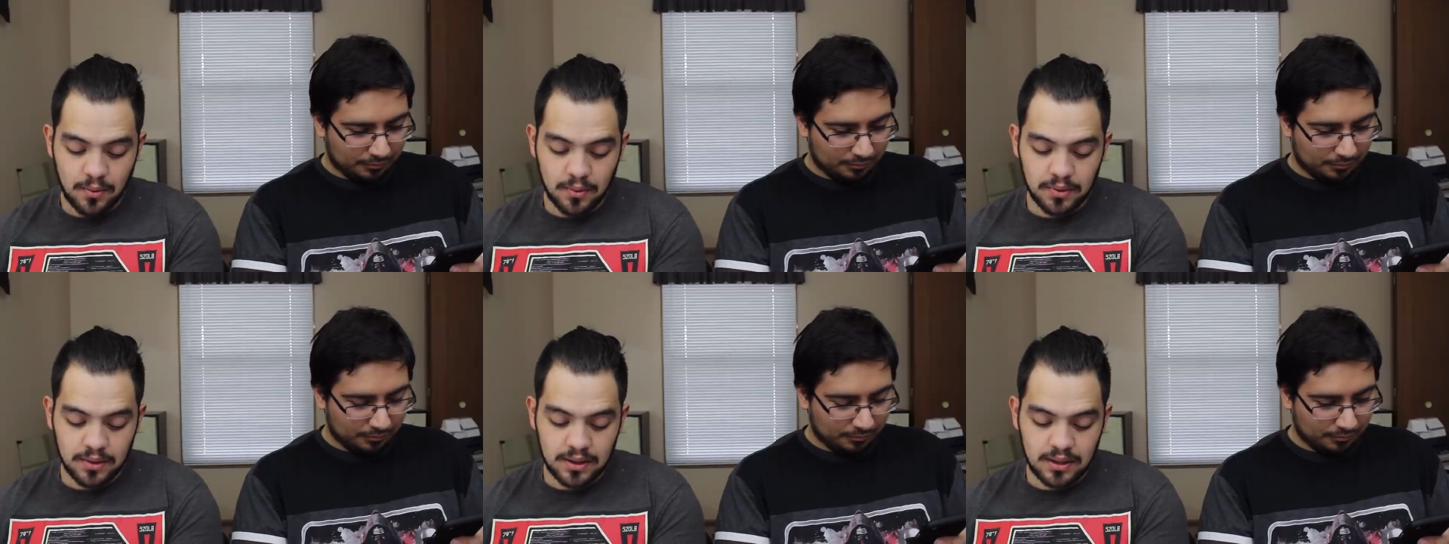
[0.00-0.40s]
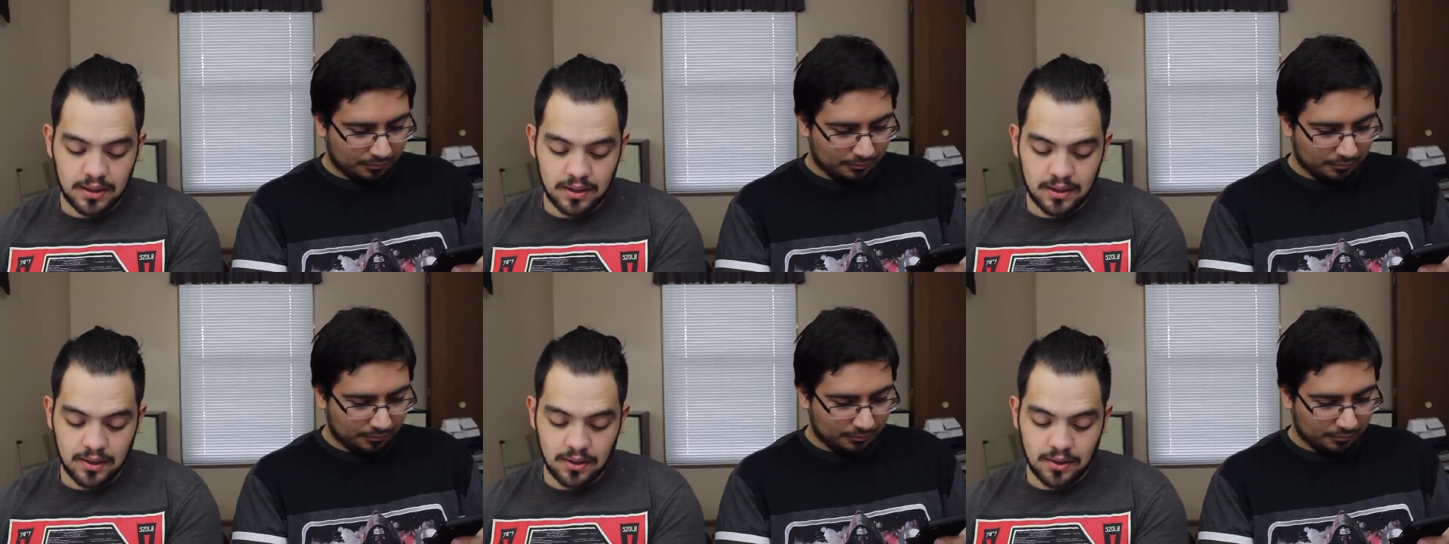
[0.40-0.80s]
Speaker 1: Would
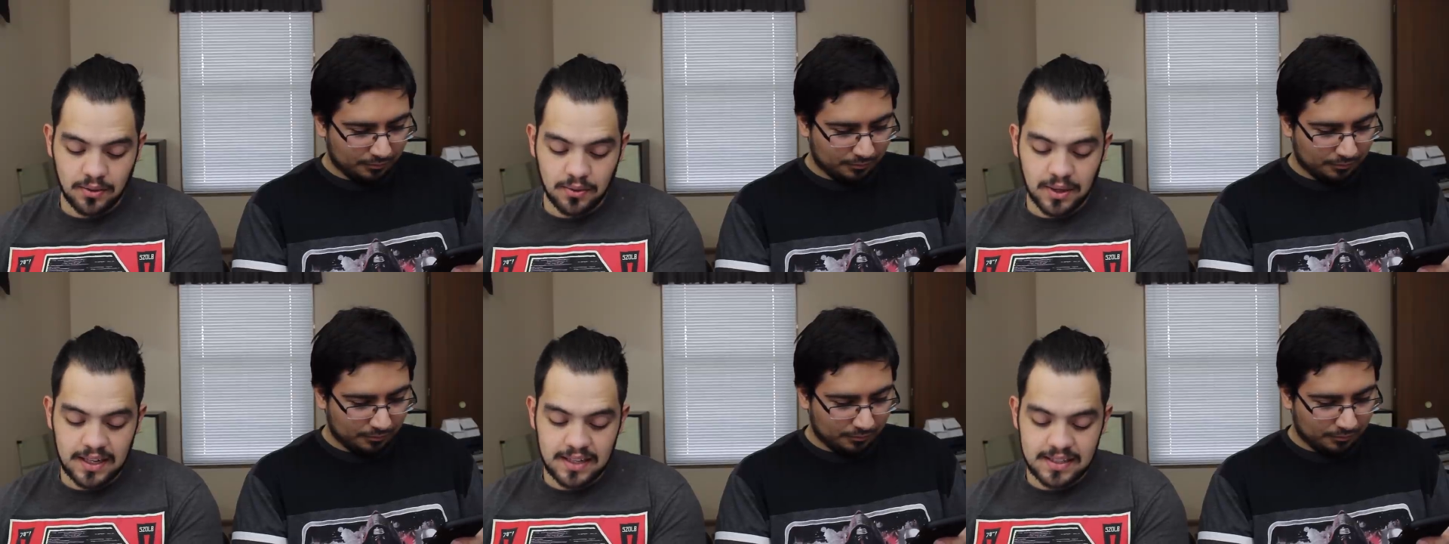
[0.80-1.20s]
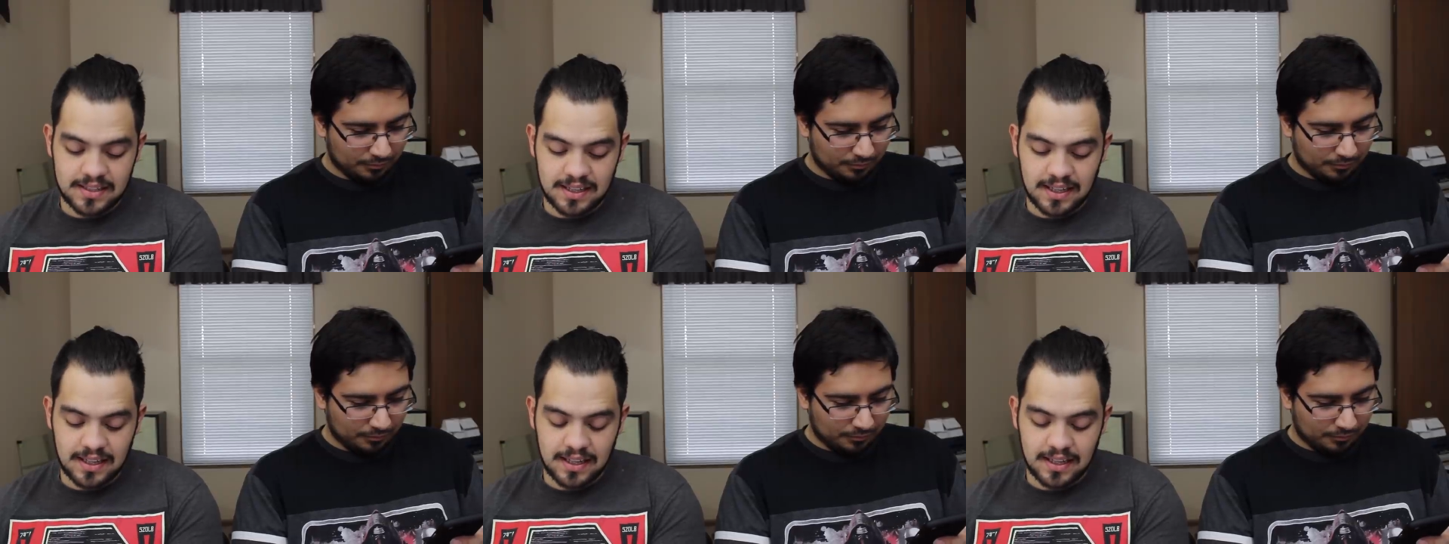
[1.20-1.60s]
the Graze
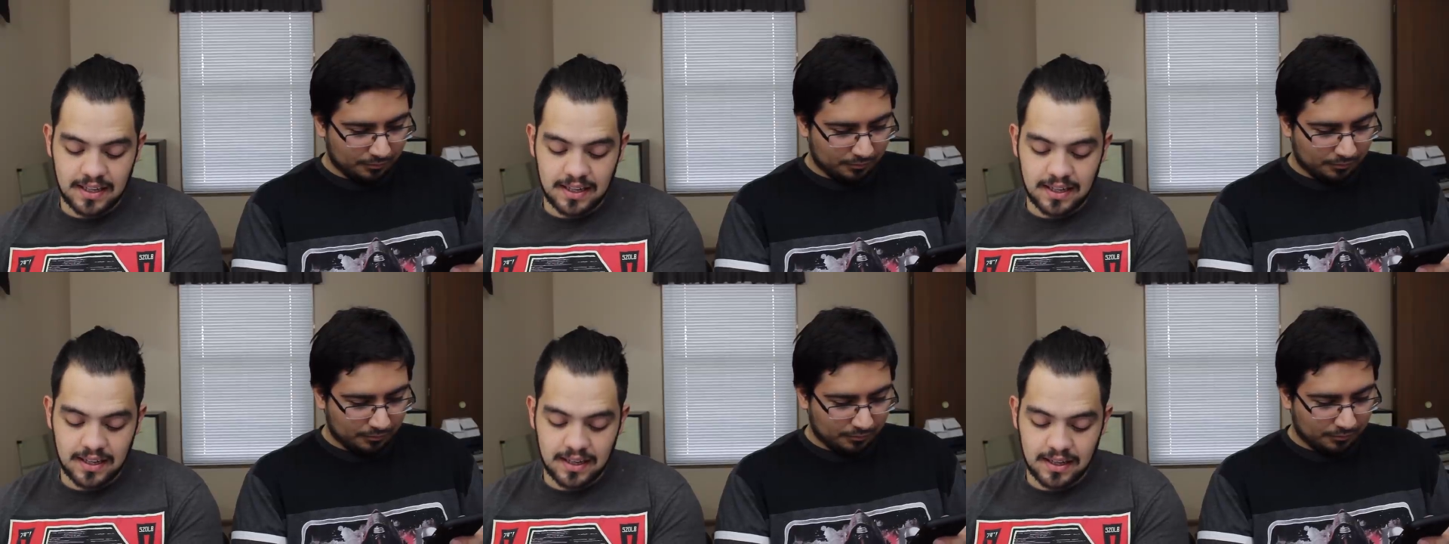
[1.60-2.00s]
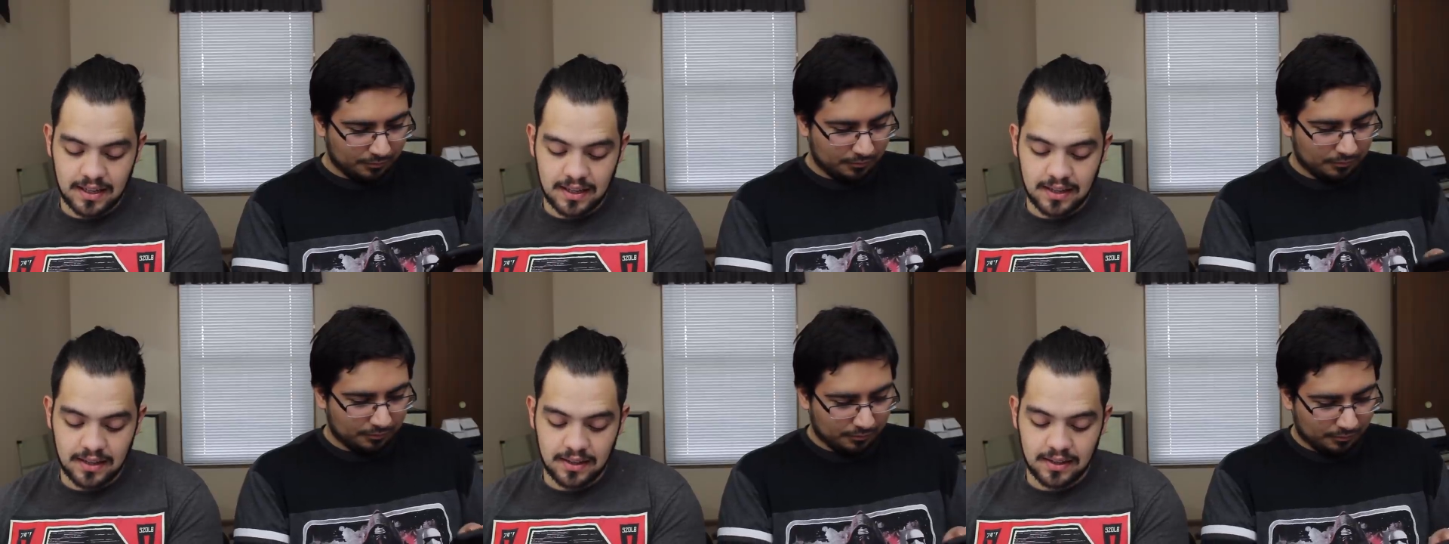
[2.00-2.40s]
Ein
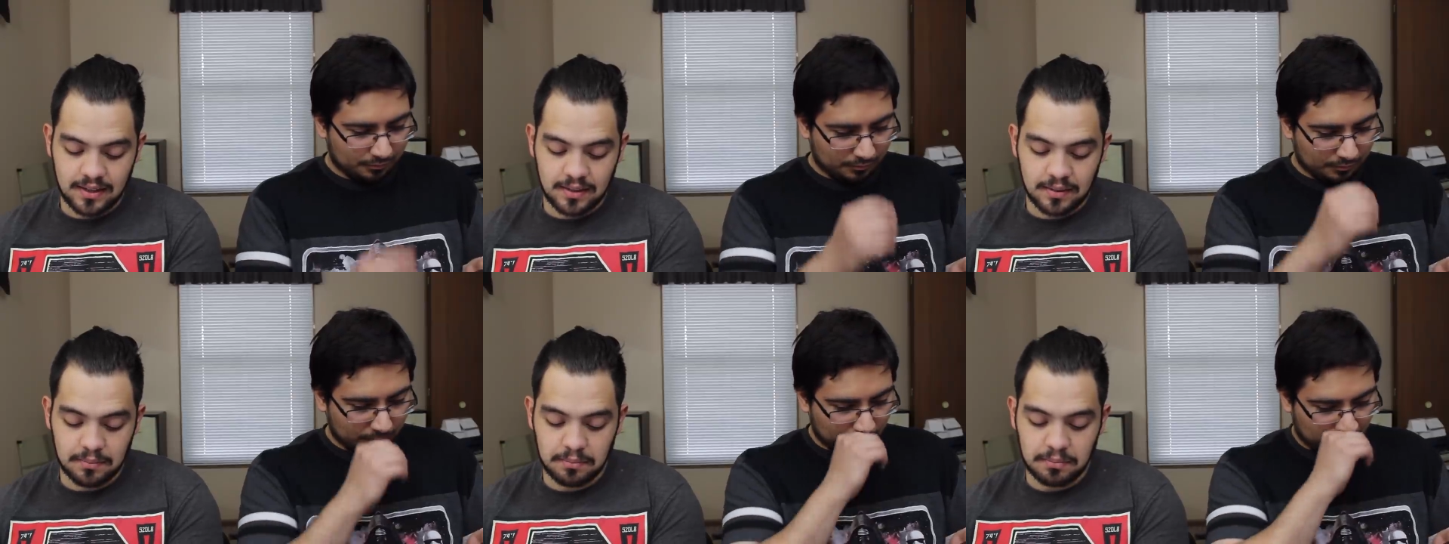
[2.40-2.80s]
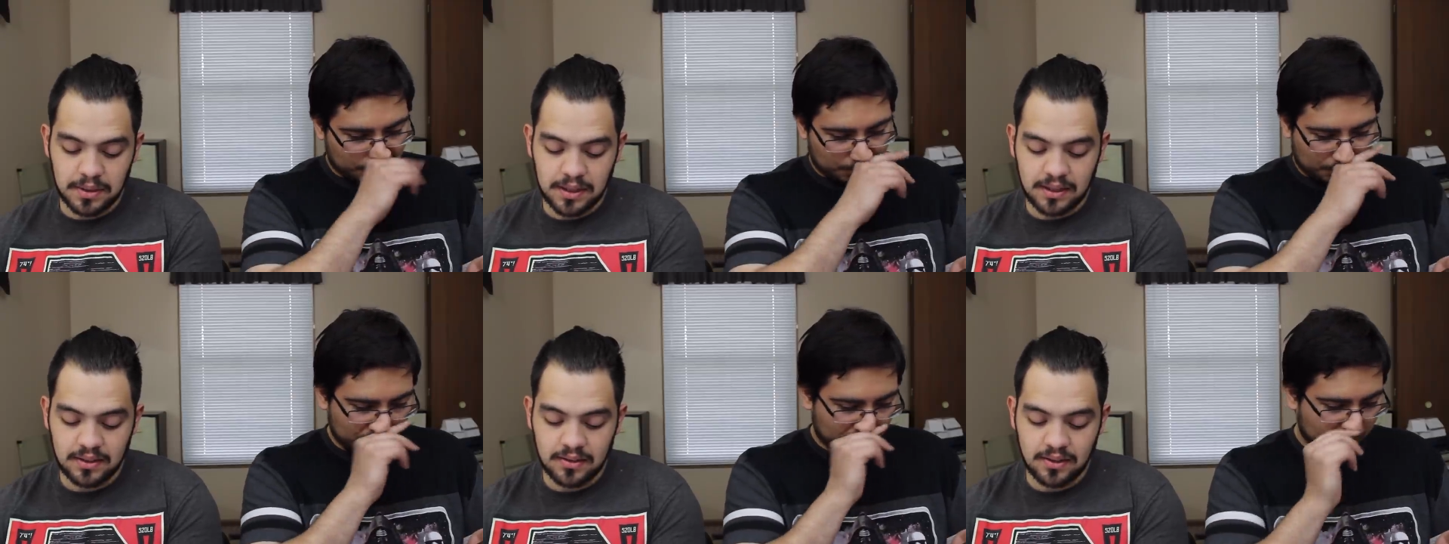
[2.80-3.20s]
the
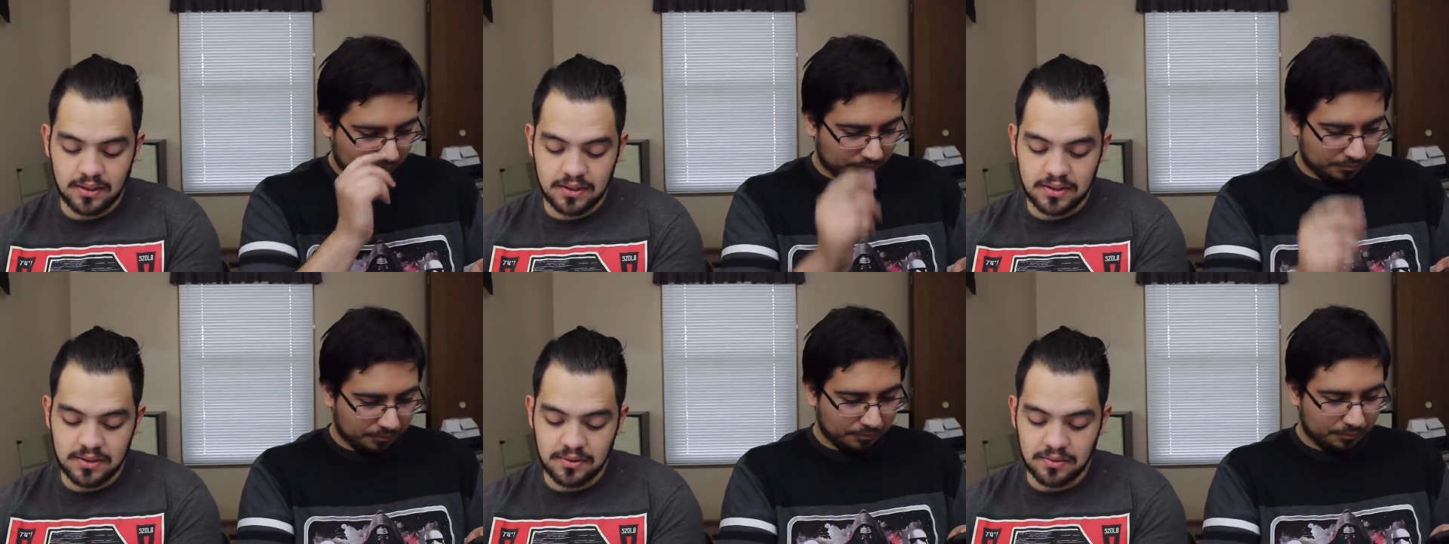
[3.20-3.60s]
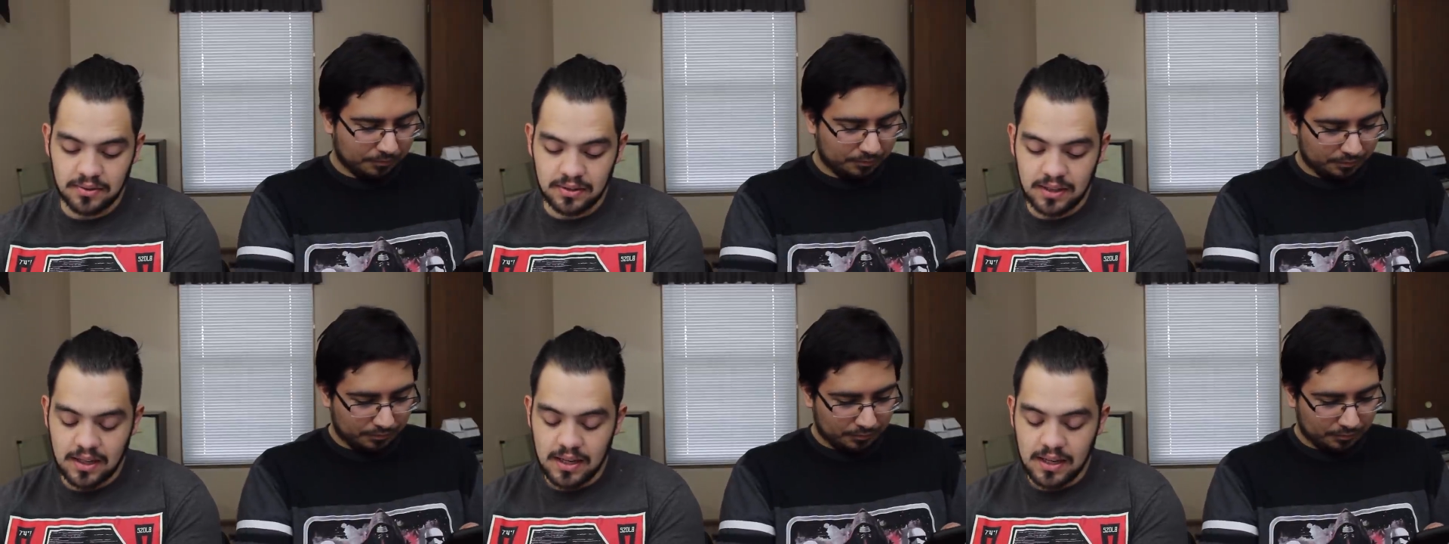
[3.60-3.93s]
big dark suit